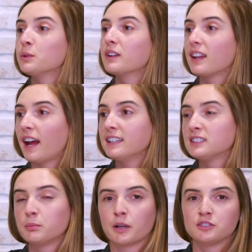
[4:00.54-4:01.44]
who would like
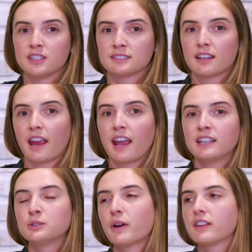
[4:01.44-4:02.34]
to purchase
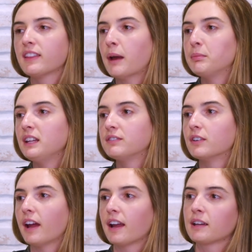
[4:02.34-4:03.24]
land, whether that be
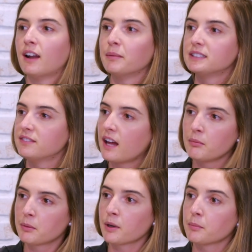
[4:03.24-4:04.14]
for economic
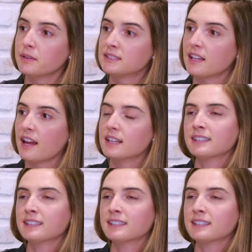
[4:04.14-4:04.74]
development purposes,